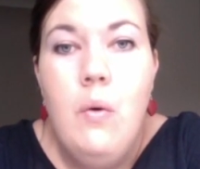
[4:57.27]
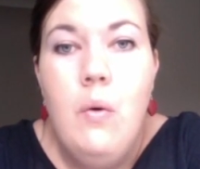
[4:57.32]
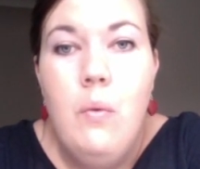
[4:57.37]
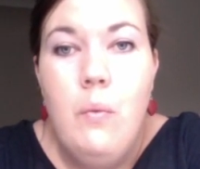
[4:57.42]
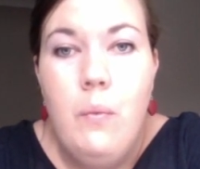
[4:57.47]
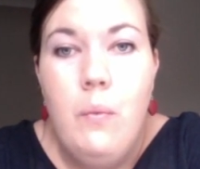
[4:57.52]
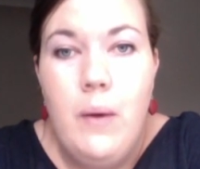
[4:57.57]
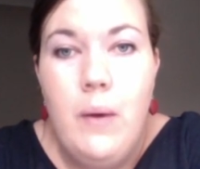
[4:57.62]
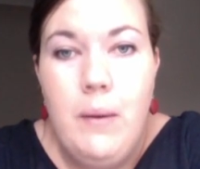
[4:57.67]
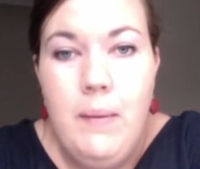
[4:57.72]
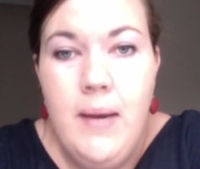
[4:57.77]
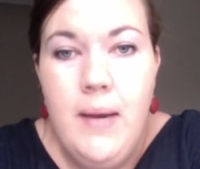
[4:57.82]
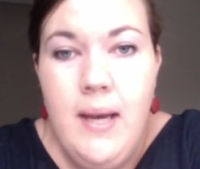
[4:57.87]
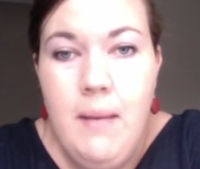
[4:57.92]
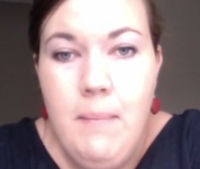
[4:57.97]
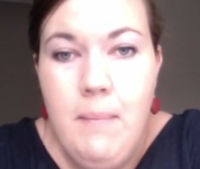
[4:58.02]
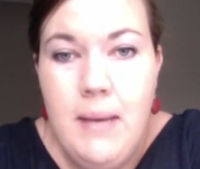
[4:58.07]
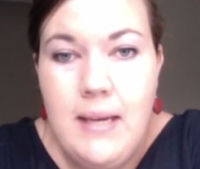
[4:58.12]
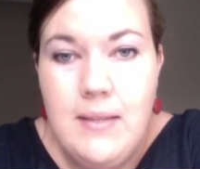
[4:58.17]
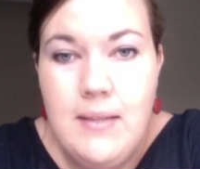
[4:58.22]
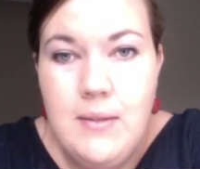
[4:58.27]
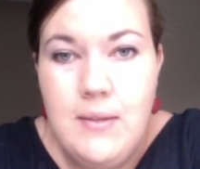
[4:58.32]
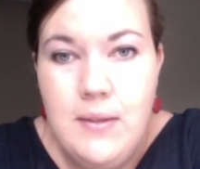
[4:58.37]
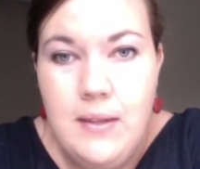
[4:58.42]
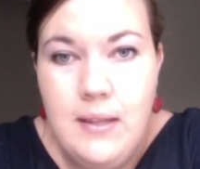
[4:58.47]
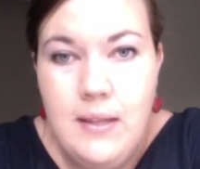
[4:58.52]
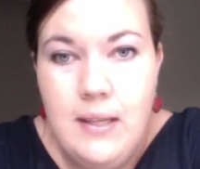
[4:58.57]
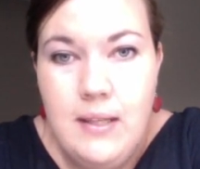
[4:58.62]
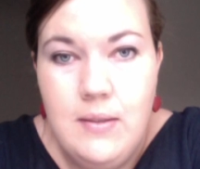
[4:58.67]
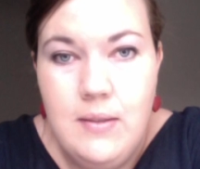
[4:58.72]
When we come back
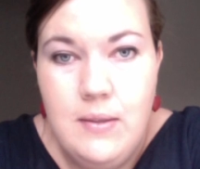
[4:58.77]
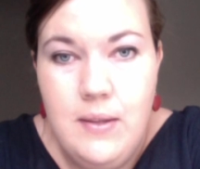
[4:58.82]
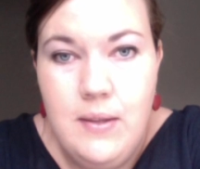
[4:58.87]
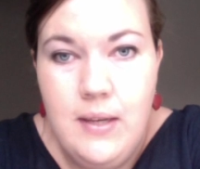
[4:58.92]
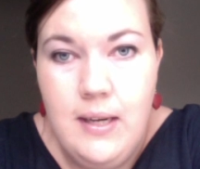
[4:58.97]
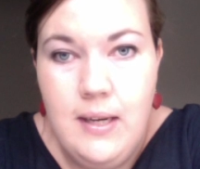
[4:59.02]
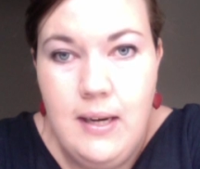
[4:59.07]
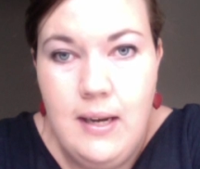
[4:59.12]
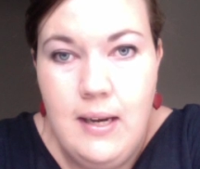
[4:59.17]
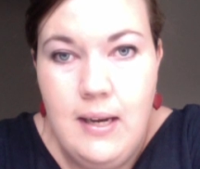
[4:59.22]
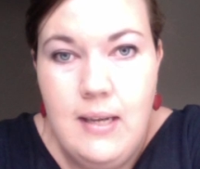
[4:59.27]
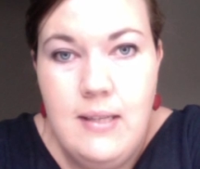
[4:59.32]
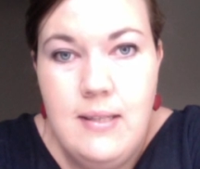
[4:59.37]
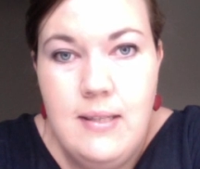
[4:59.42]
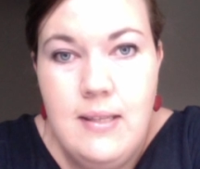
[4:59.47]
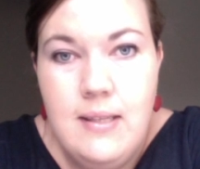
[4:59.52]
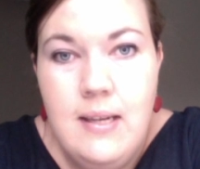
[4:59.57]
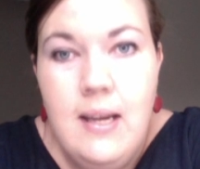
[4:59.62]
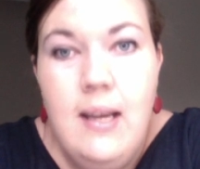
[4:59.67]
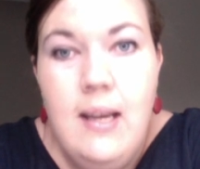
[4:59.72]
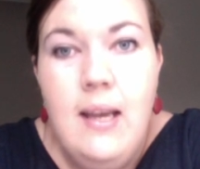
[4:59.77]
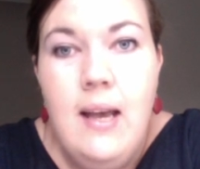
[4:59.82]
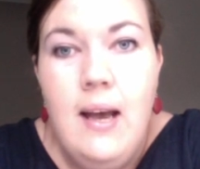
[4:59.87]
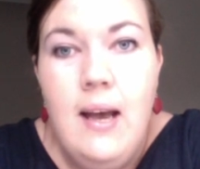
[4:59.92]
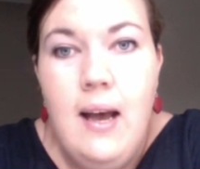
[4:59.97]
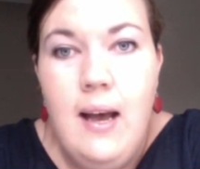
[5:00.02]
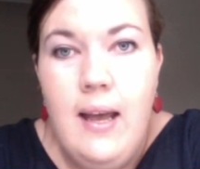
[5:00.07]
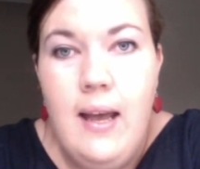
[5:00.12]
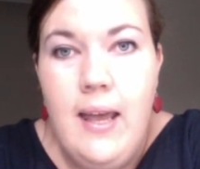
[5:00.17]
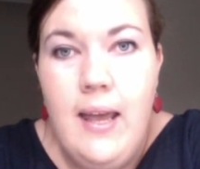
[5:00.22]
into the class,
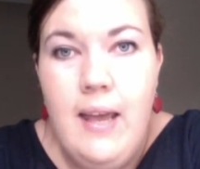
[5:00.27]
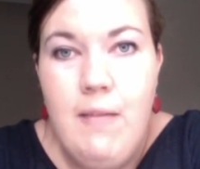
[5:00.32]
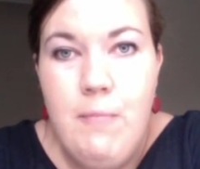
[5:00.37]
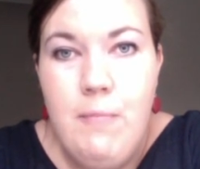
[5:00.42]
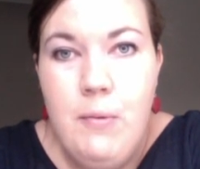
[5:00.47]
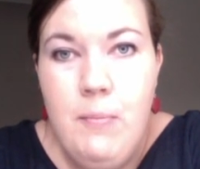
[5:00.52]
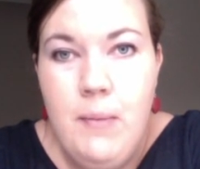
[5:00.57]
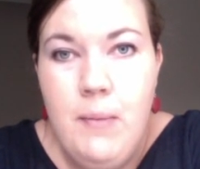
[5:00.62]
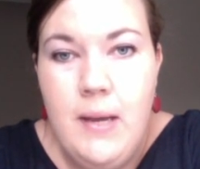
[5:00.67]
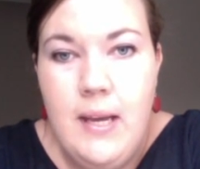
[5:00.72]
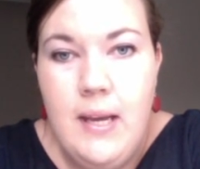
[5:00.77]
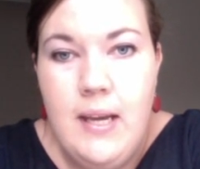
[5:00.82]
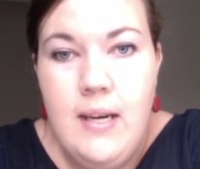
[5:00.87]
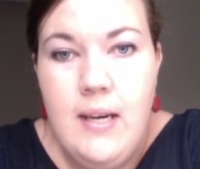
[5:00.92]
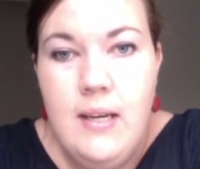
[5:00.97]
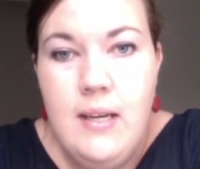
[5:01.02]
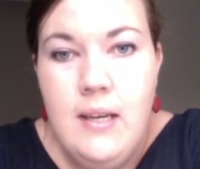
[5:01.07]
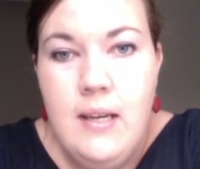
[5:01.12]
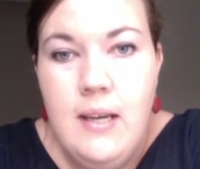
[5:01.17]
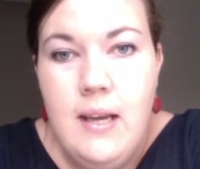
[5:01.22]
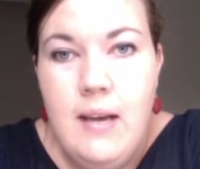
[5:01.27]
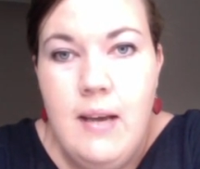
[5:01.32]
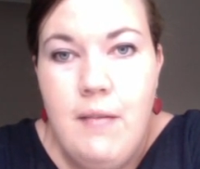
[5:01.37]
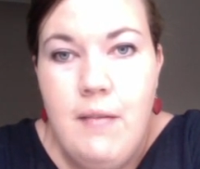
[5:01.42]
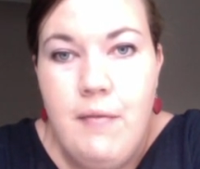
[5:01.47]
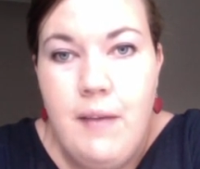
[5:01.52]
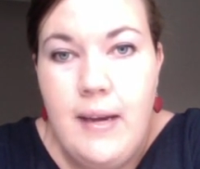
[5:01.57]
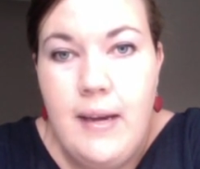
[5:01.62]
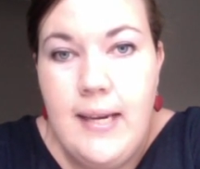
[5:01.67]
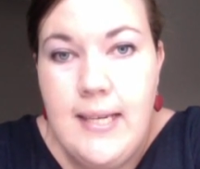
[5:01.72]
I have prepared a
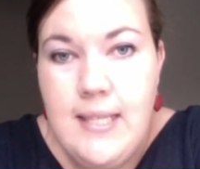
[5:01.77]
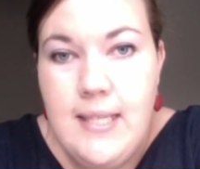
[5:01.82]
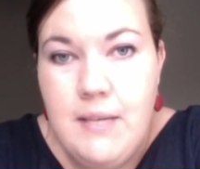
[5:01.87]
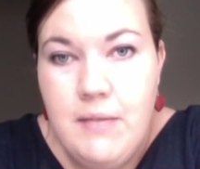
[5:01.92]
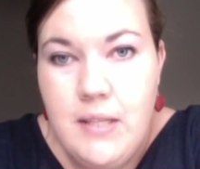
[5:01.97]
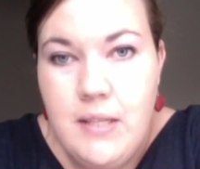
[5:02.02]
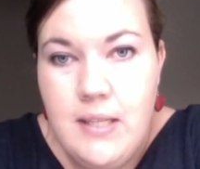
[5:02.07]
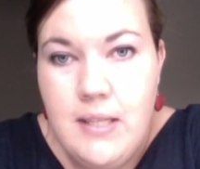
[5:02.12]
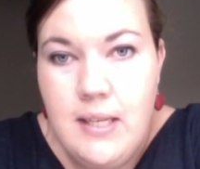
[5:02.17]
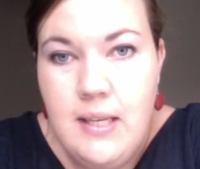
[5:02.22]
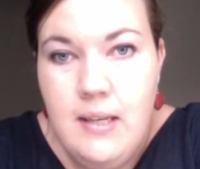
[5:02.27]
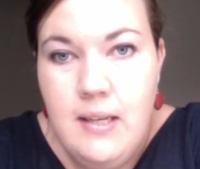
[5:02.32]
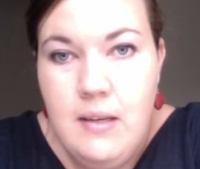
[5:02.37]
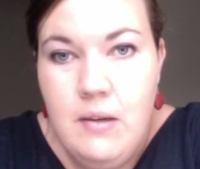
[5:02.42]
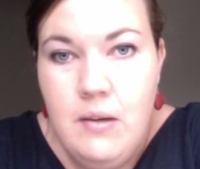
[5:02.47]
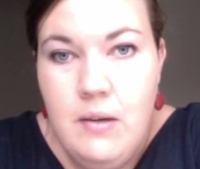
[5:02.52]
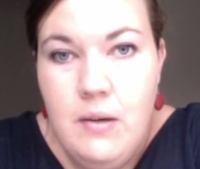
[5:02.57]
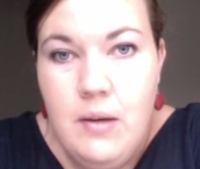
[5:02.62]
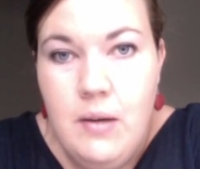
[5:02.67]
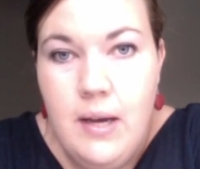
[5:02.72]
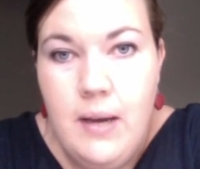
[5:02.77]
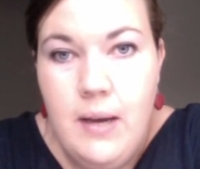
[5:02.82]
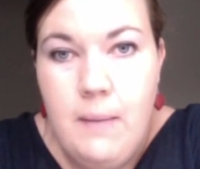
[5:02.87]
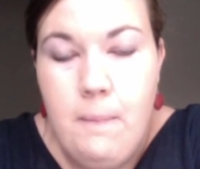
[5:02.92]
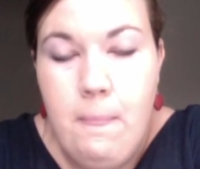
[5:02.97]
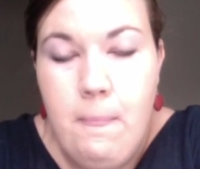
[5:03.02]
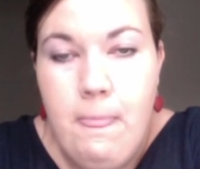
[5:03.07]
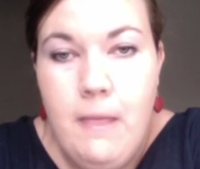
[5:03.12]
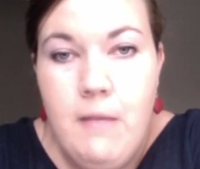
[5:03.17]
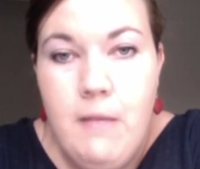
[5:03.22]
fun activity
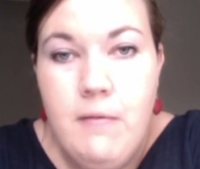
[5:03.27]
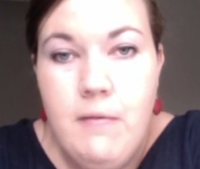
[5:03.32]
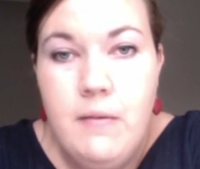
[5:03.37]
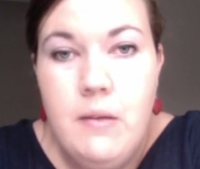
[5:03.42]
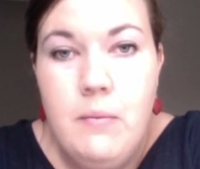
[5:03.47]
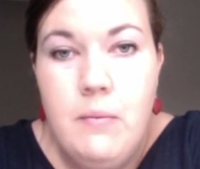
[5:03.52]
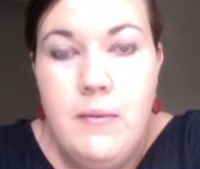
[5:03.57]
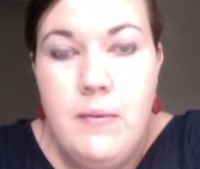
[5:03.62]
with